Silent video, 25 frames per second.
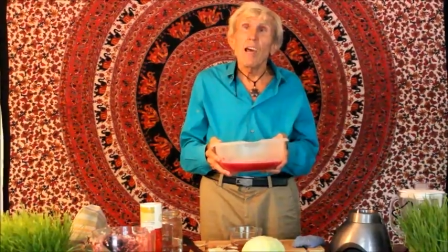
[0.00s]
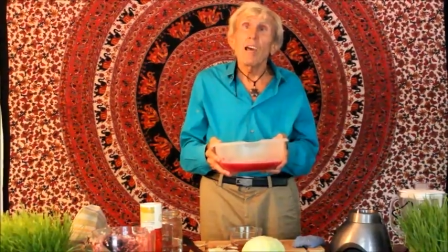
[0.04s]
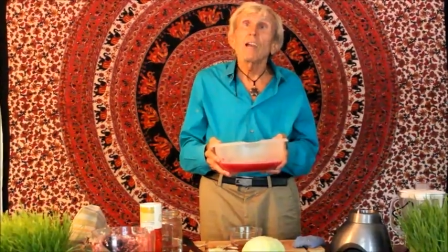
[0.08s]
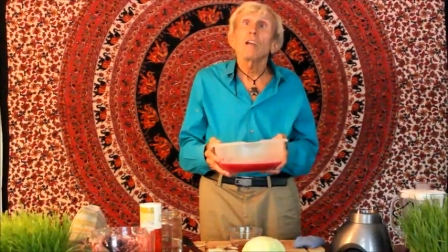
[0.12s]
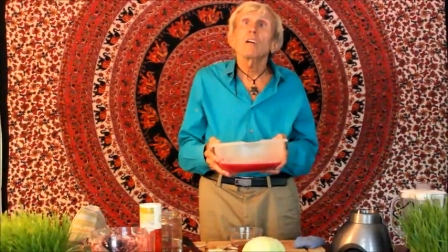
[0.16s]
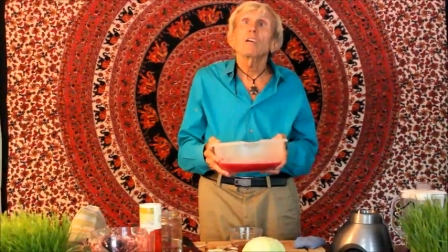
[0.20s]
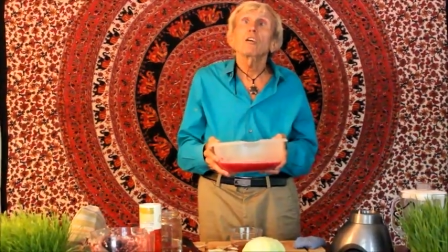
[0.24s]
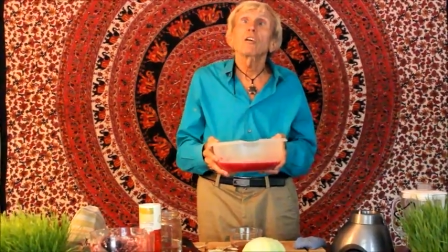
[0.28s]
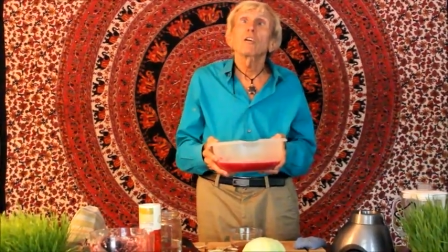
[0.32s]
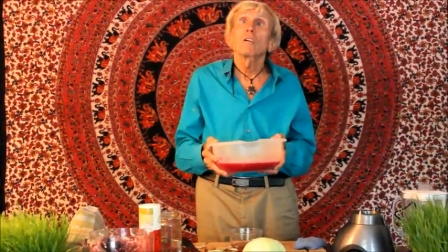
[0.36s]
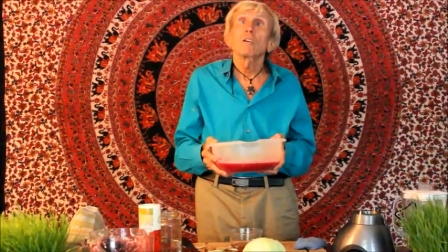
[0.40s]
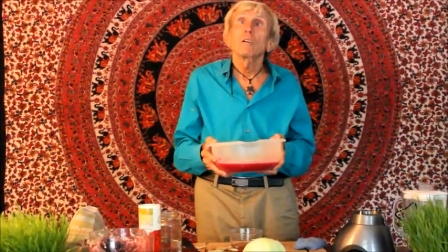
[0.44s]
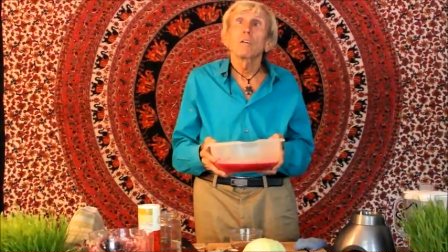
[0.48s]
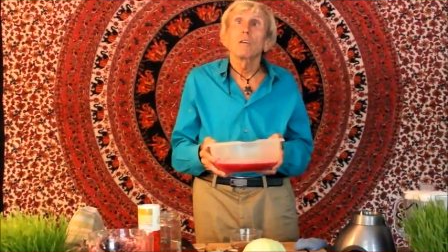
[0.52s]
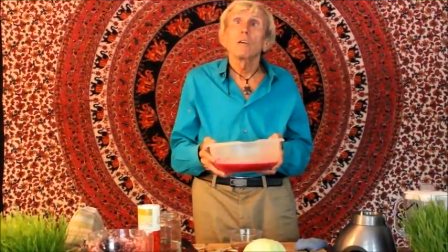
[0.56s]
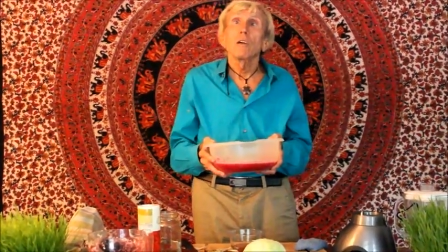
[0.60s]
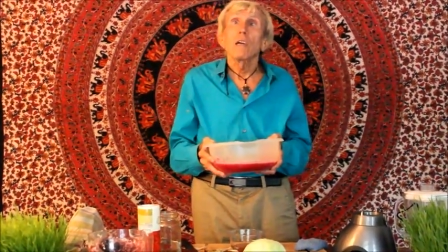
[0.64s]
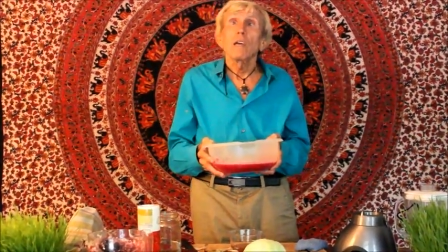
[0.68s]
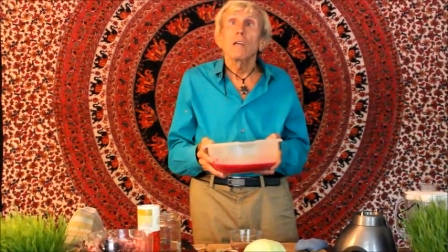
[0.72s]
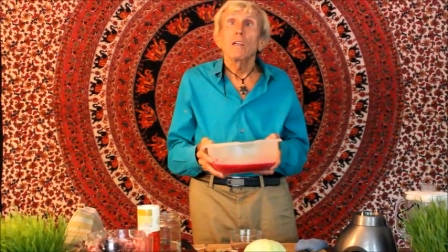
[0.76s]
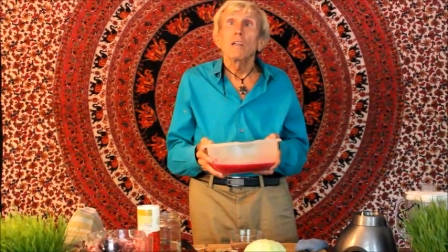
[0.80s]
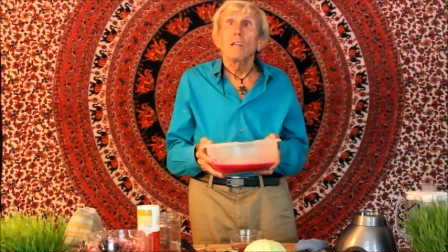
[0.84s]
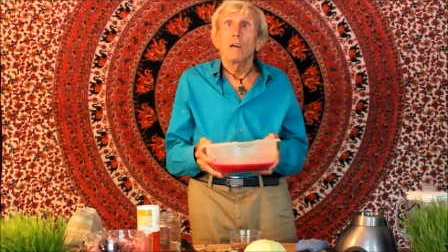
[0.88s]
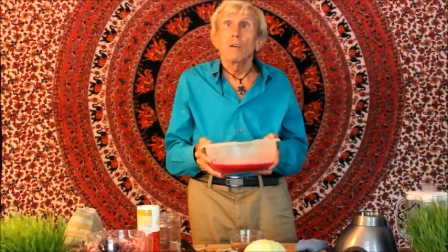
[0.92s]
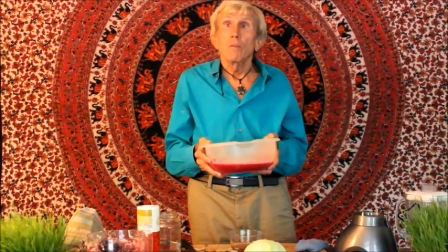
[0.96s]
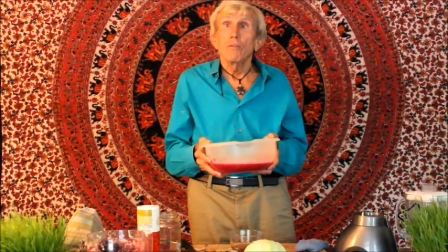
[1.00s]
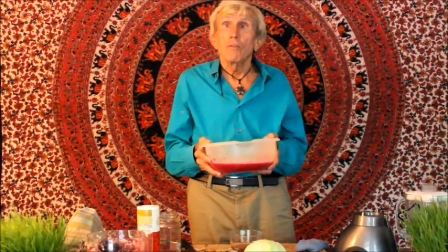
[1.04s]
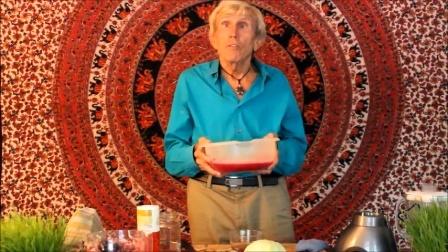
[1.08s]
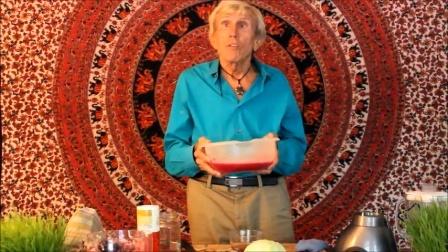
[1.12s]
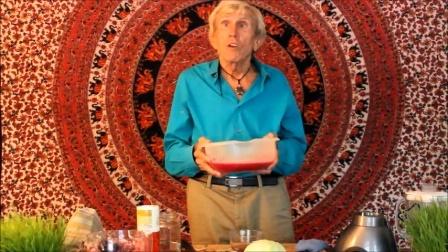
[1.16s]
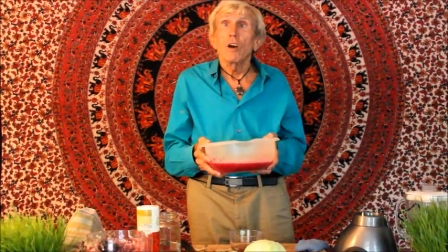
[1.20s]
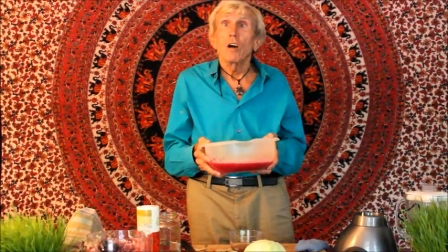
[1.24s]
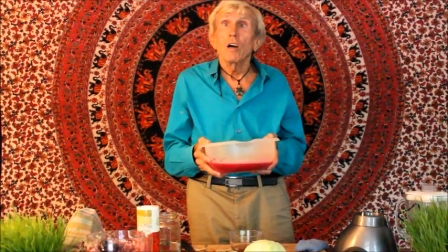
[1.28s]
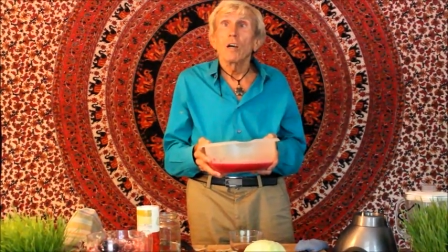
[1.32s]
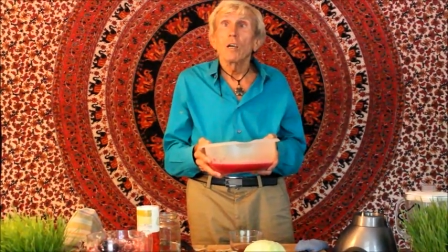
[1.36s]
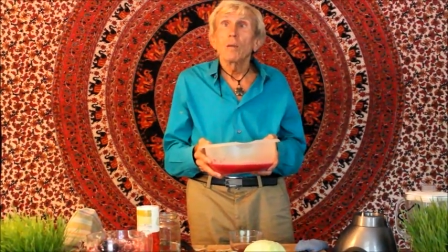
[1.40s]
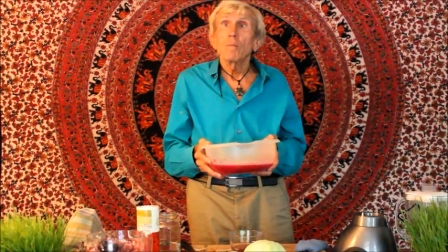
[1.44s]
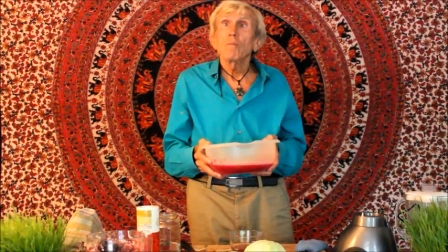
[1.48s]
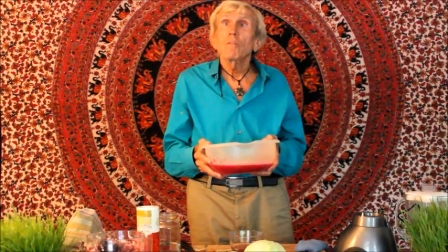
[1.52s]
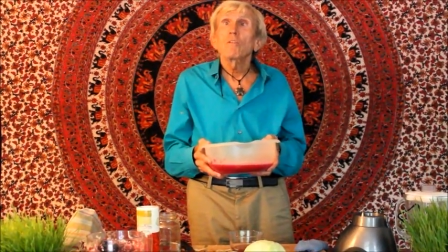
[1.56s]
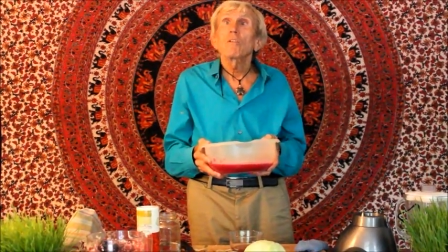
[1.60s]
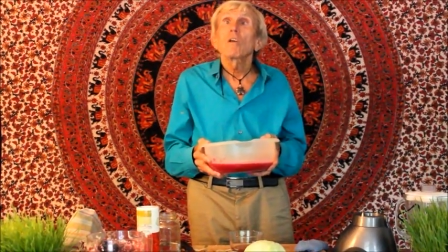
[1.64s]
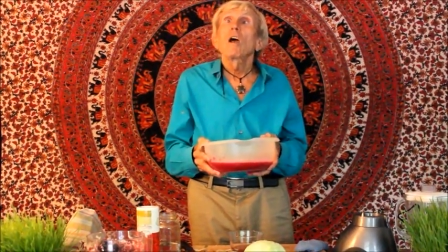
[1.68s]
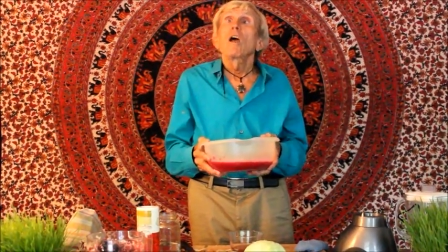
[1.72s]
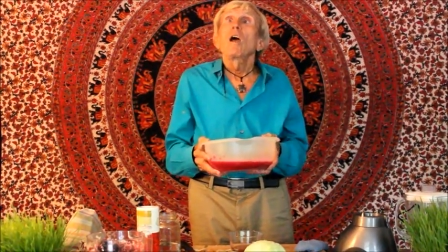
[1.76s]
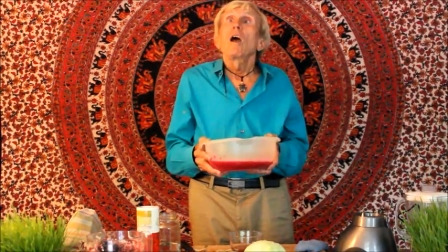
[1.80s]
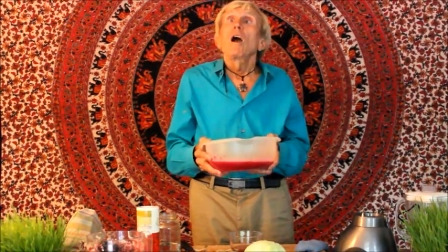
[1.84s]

that occur enough times.